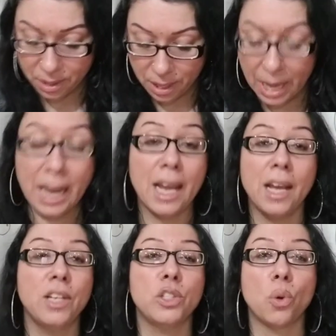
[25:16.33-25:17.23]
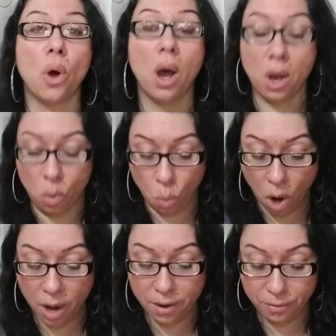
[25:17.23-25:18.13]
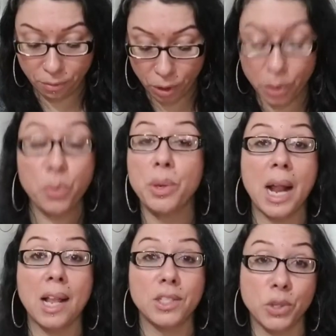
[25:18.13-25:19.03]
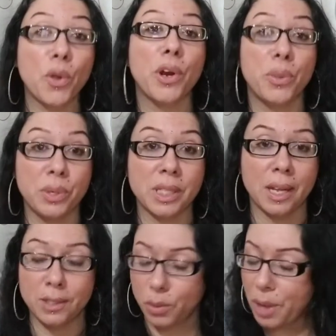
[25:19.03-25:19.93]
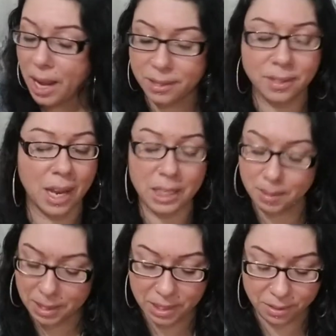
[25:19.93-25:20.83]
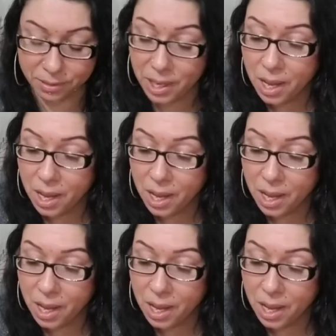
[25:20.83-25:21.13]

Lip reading: and one for $3.33. Okay, it's not expensive.